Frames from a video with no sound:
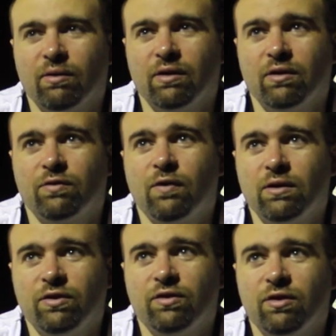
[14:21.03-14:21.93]
there's
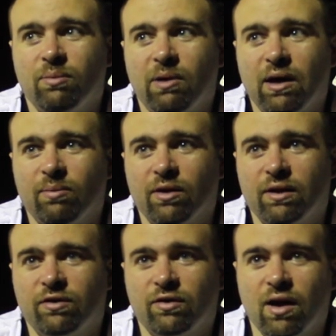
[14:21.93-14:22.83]
verses in the Bible
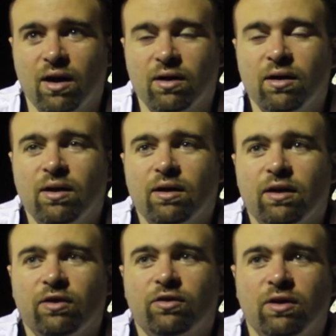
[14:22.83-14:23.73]
that say
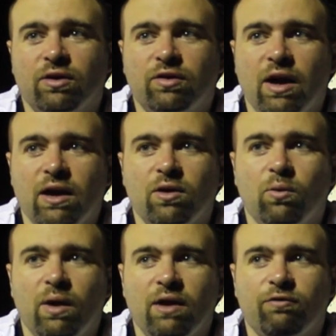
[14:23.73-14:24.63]
he's going to take
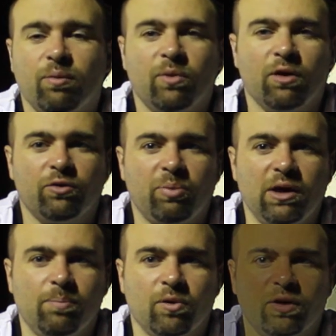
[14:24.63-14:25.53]
away from those
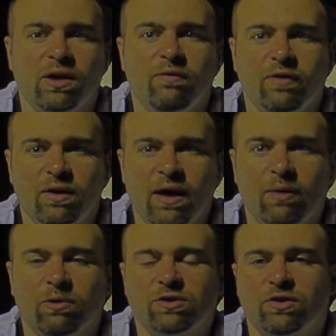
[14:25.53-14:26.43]
people even
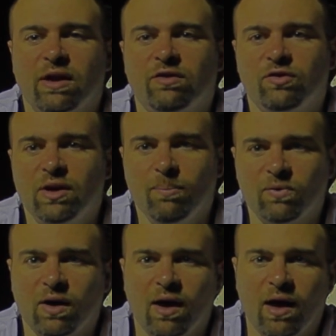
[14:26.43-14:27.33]
that which they seem
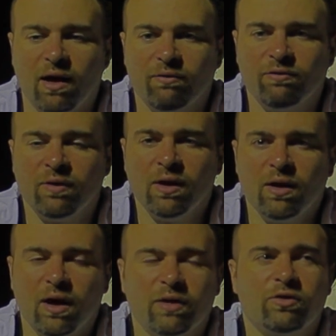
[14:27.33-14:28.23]
to have,
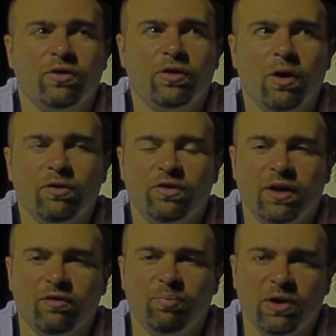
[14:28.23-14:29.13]
and to those
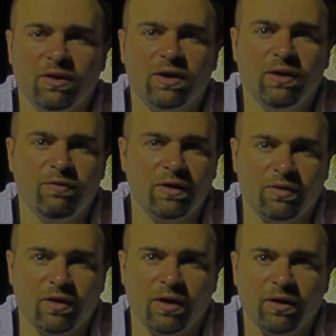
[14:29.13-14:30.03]
that have been given
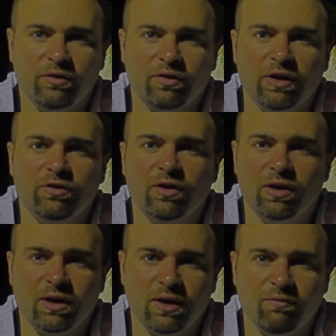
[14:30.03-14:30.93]
things, he's going
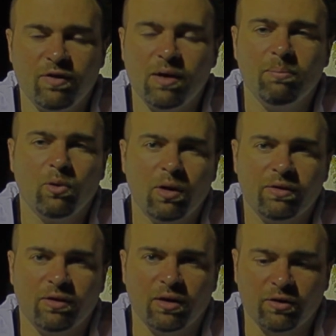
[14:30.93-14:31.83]
to give them more
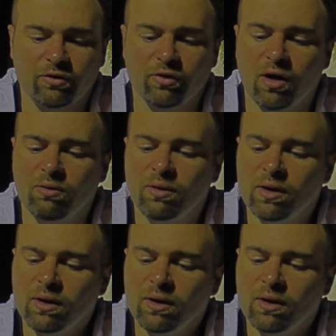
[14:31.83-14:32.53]
things. So,